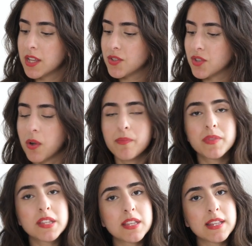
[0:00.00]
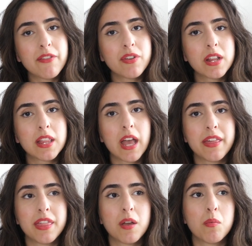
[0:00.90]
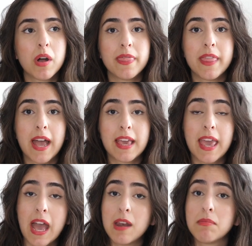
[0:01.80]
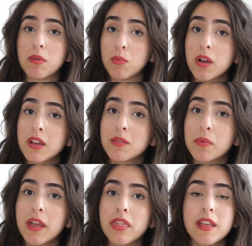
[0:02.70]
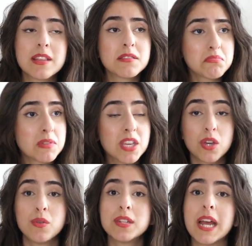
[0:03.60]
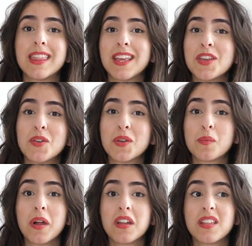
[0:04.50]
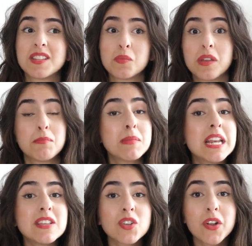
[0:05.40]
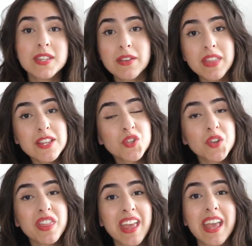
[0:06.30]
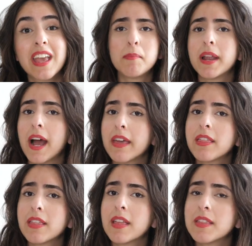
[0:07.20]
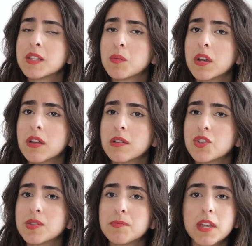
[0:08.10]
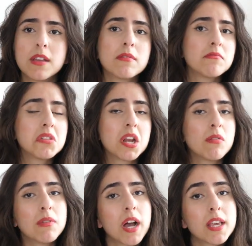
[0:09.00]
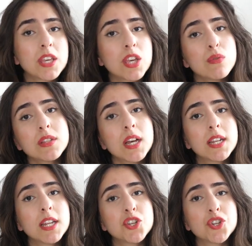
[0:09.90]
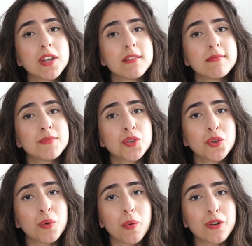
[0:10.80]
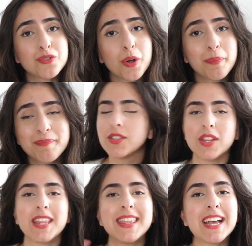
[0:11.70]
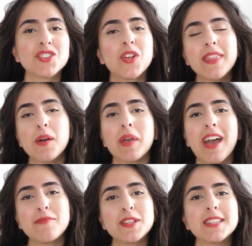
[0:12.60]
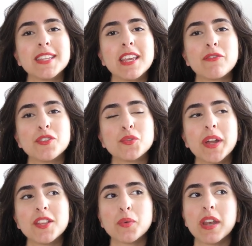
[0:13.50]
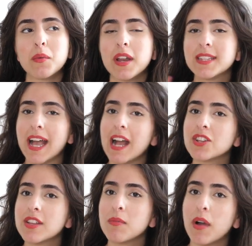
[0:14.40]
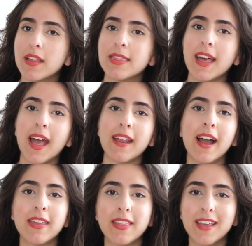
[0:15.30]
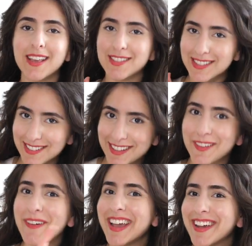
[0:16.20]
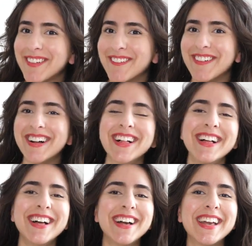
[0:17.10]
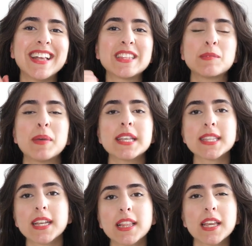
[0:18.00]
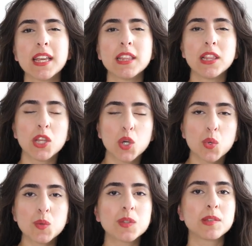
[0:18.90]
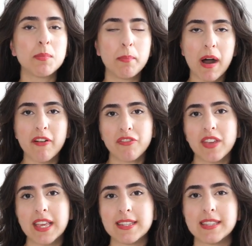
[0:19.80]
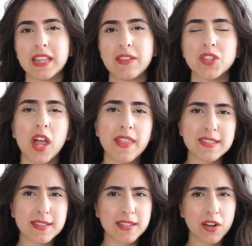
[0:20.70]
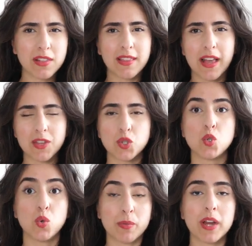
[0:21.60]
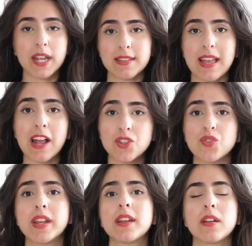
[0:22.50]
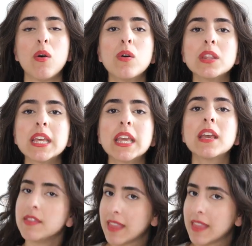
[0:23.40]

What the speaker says: So this is definitely, I think, one that can be worked with. It's cute. I think you can wear this with mini skirts if that's your thing. But I think that this one could just be, you know, a cute addition to your wardrobe. So the next trend that we have been seeing for 2021 is actually one that I think is quite cool. It's basically loose puffy sleeves, not necessarily like super exaggerated only.